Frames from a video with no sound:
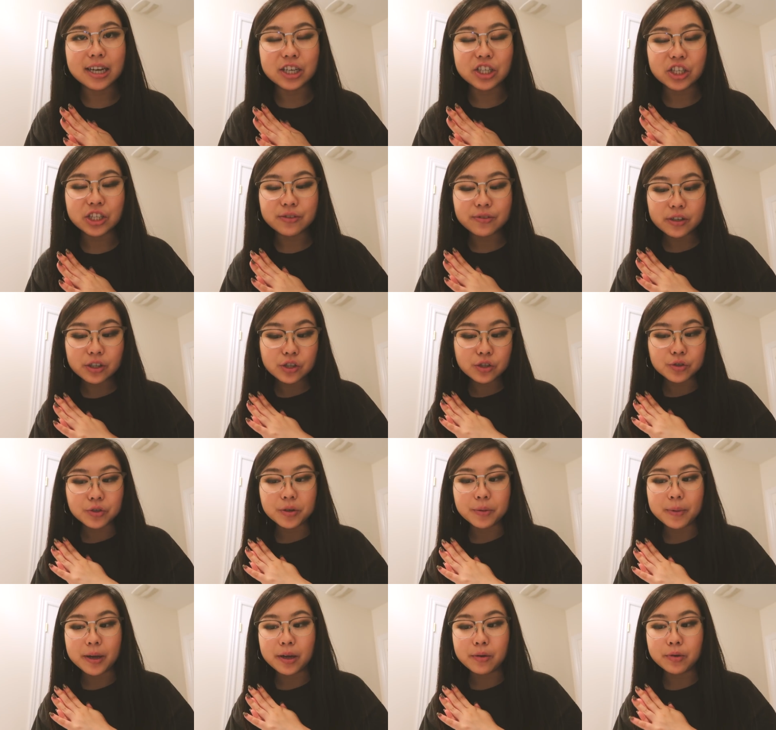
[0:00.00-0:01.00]
I just finished
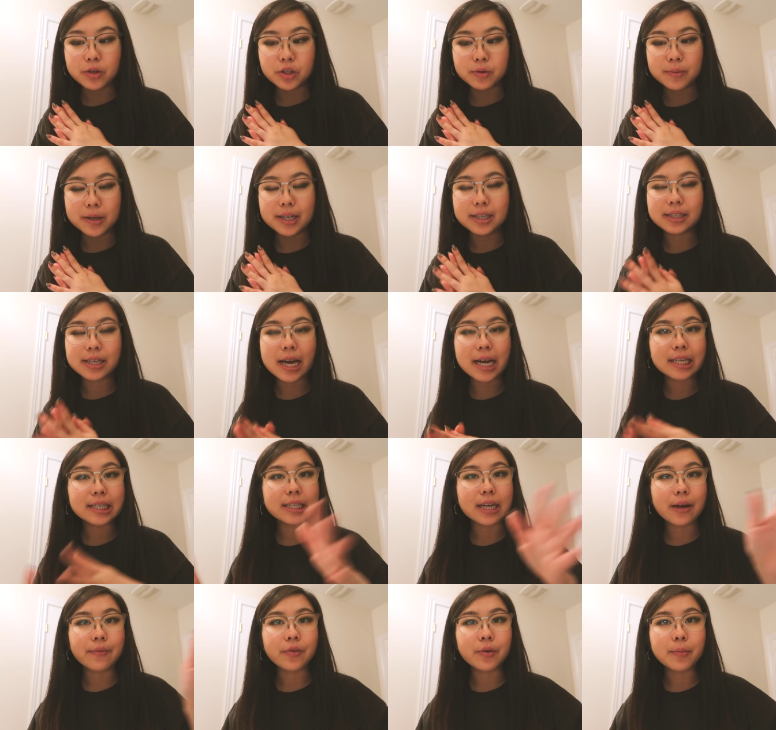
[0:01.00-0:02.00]
streaming, which means that
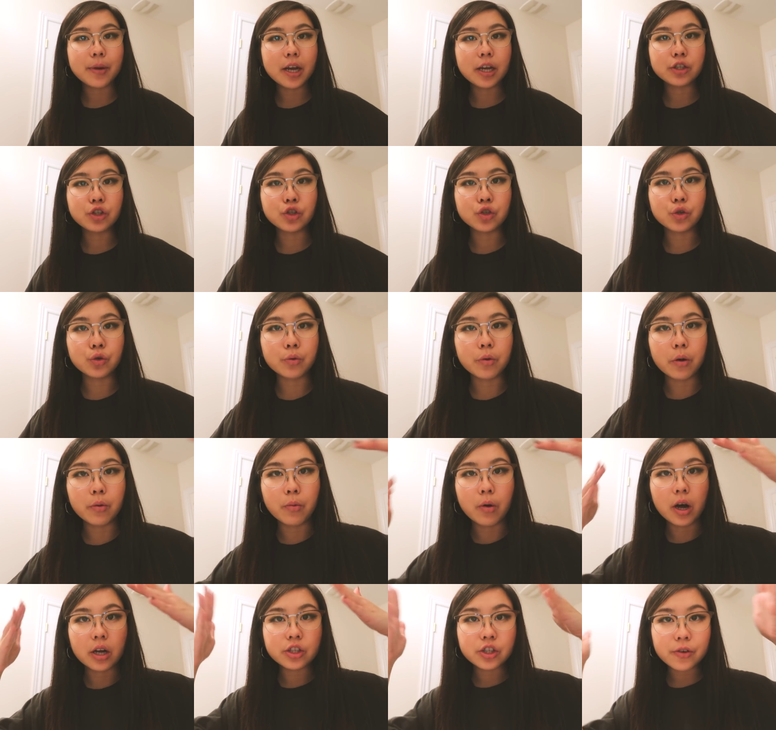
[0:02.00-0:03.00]
it's time for me to
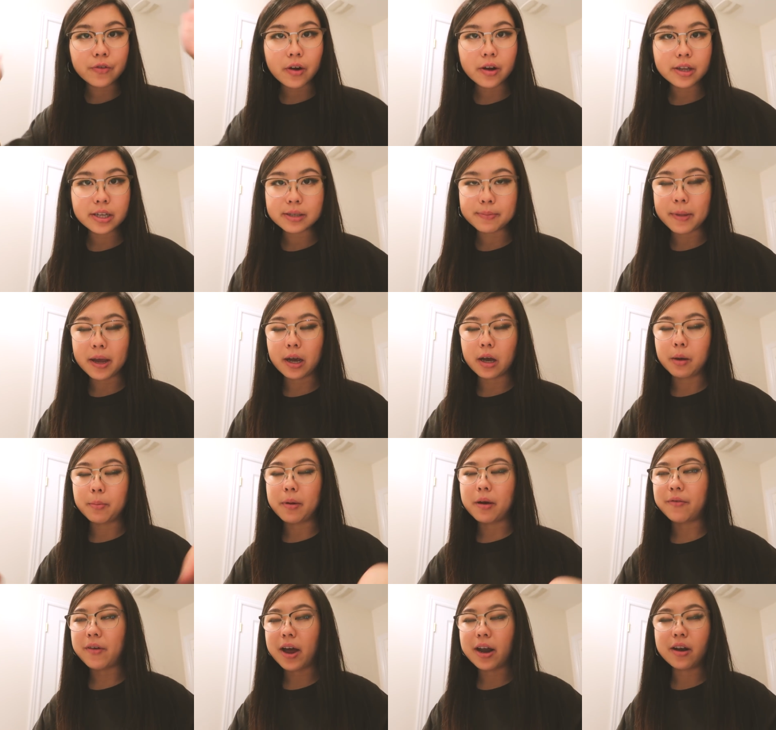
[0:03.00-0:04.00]
wash up all this
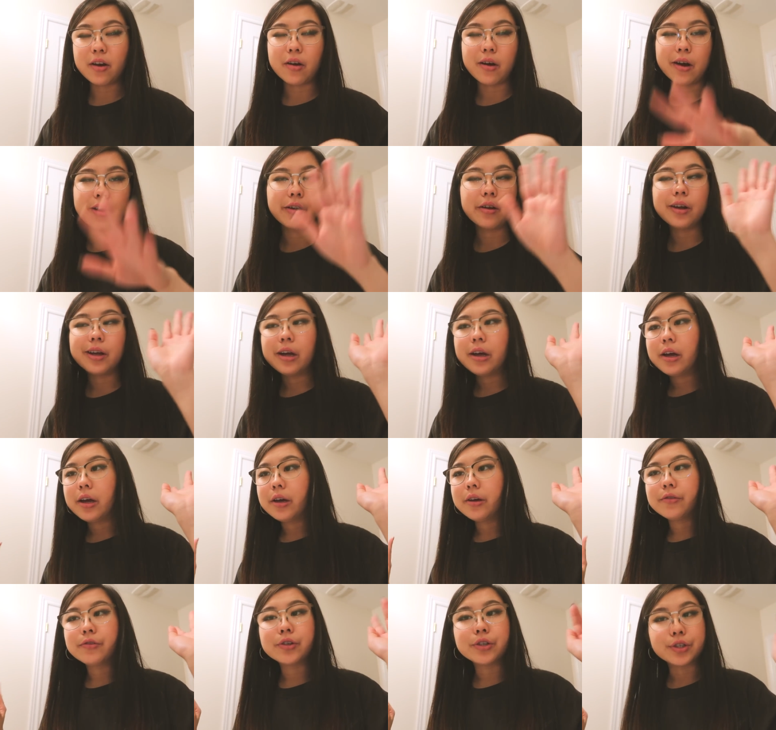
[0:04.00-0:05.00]
makeup. I've had it on
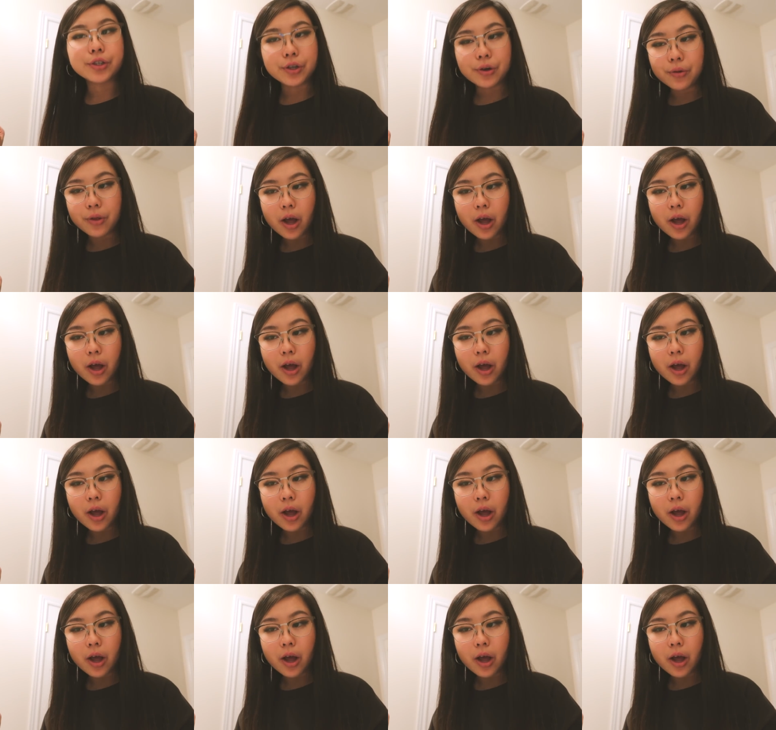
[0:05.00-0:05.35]
for so